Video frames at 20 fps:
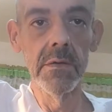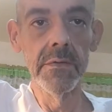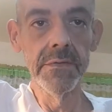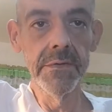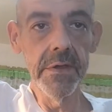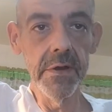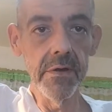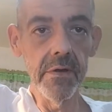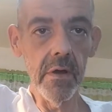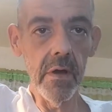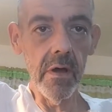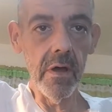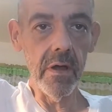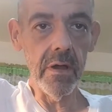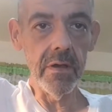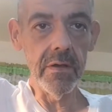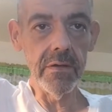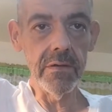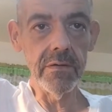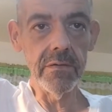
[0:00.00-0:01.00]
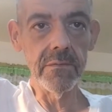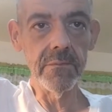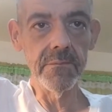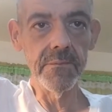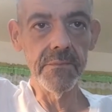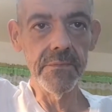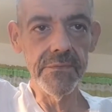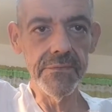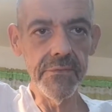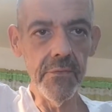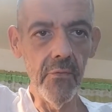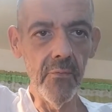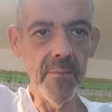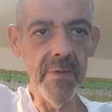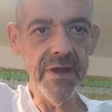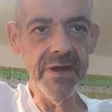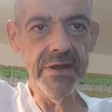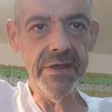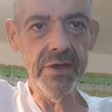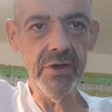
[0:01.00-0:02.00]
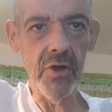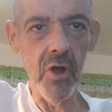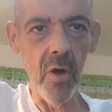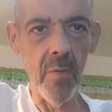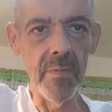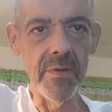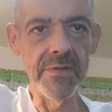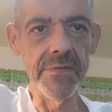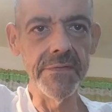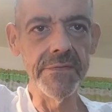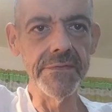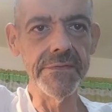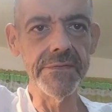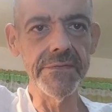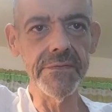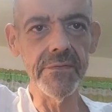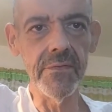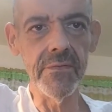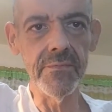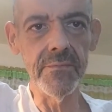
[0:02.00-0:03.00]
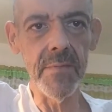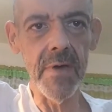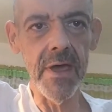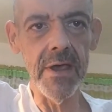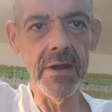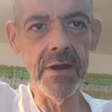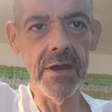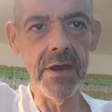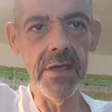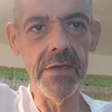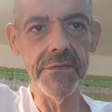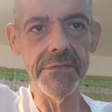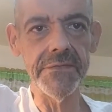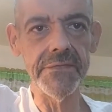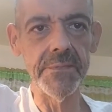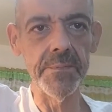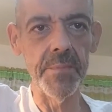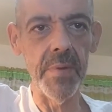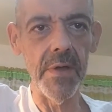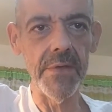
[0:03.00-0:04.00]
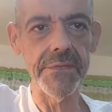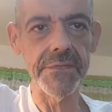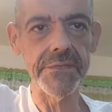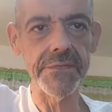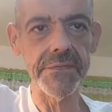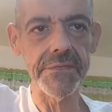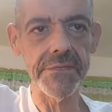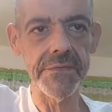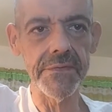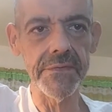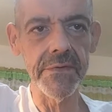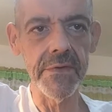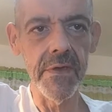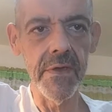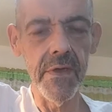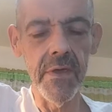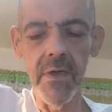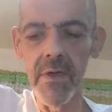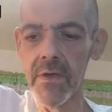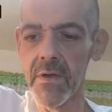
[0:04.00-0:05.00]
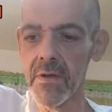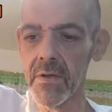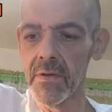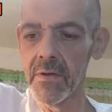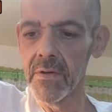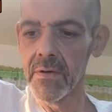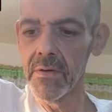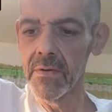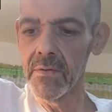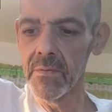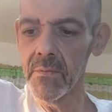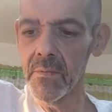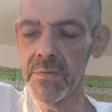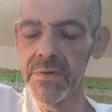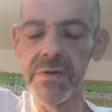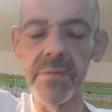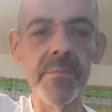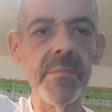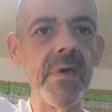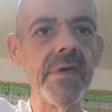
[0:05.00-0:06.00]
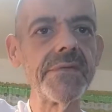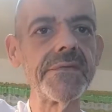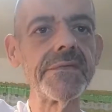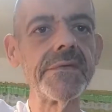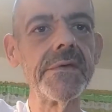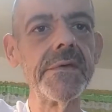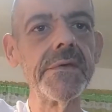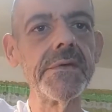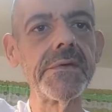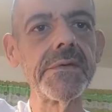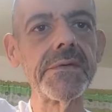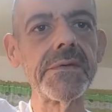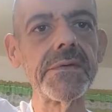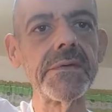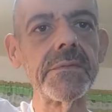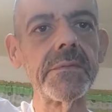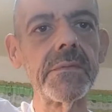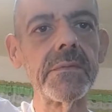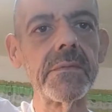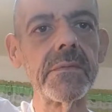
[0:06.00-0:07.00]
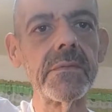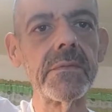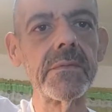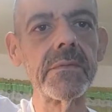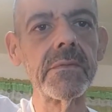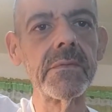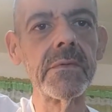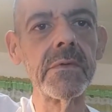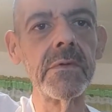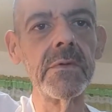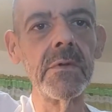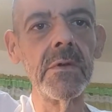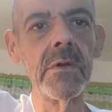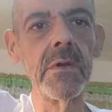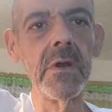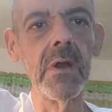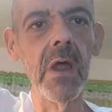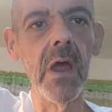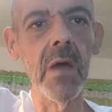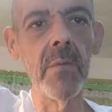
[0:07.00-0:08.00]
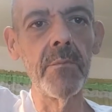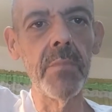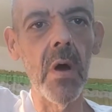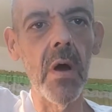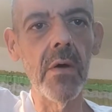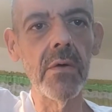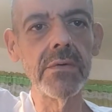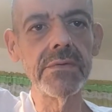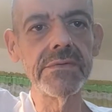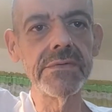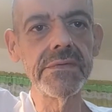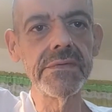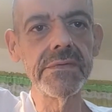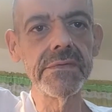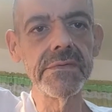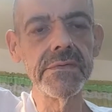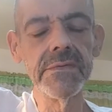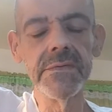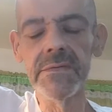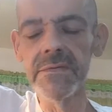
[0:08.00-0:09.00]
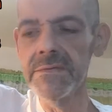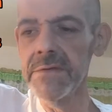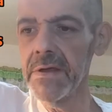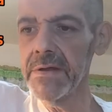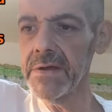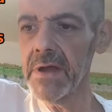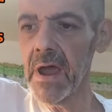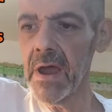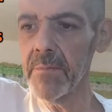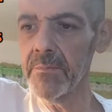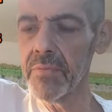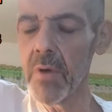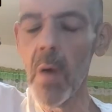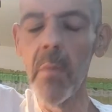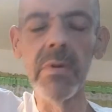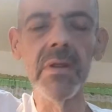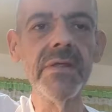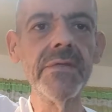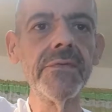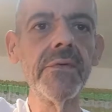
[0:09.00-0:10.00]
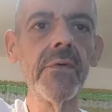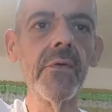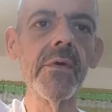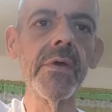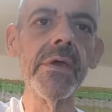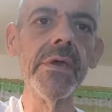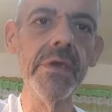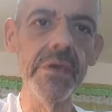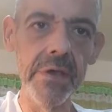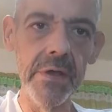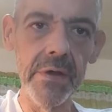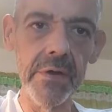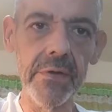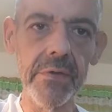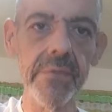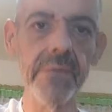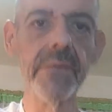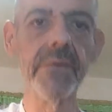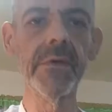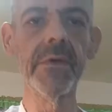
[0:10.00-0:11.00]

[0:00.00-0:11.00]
There are so many comments on my last post with the message about that I probably took here